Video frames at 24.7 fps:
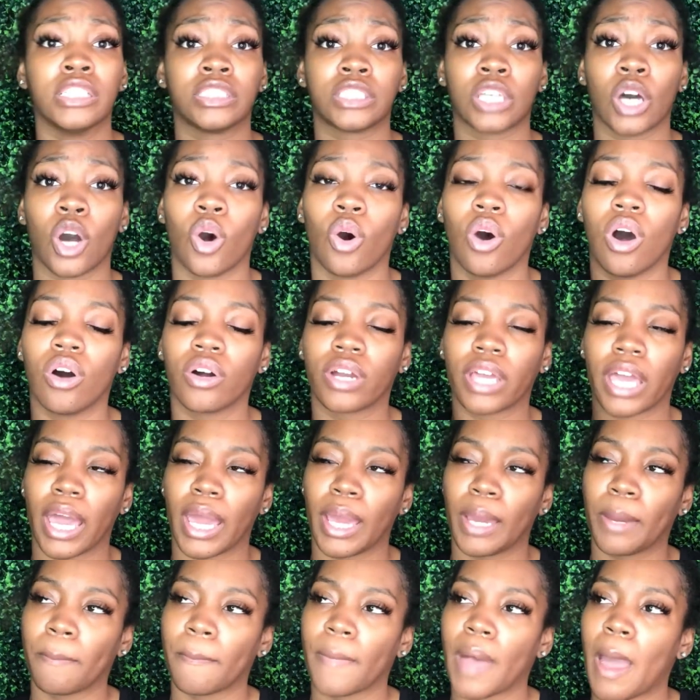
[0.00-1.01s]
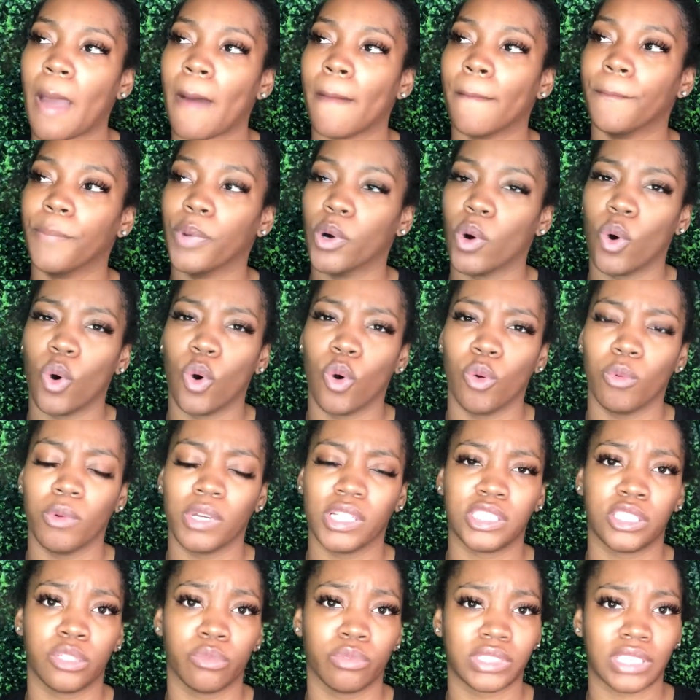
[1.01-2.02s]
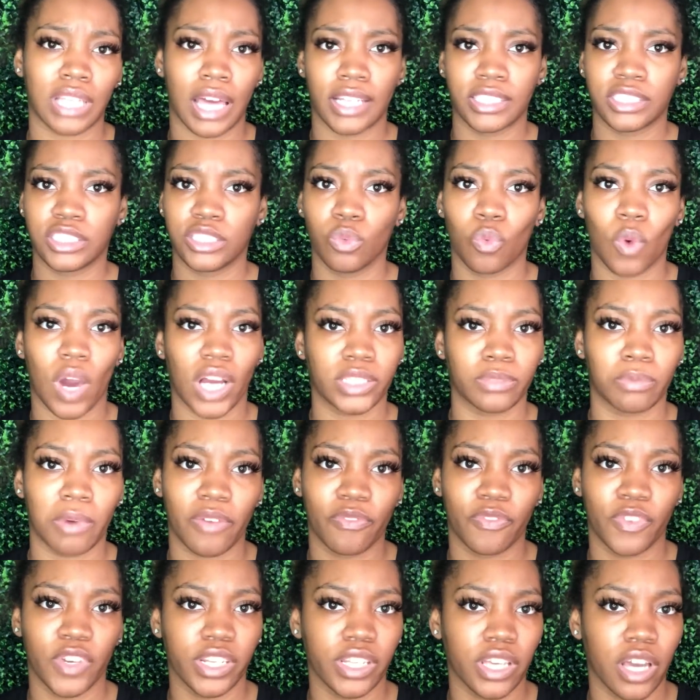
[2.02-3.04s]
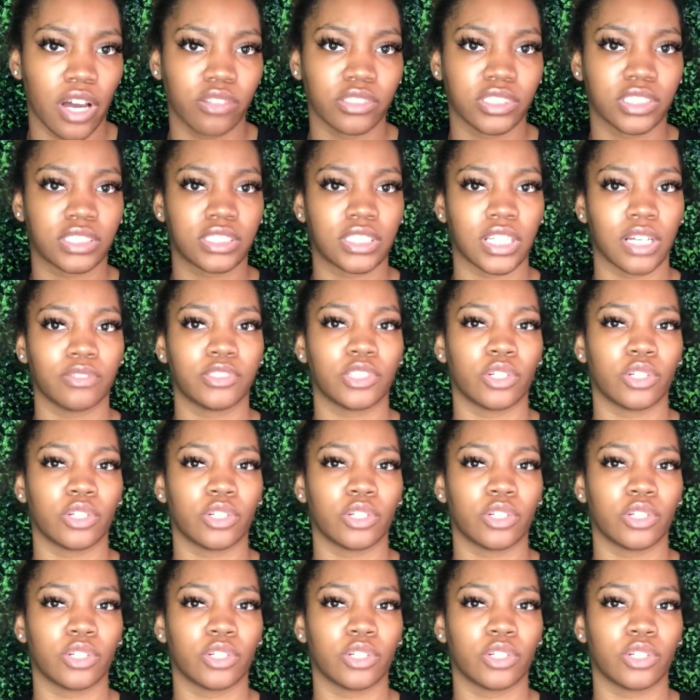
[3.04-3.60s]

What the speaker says: okay, boom. And she was like, she watched my videos and stuff.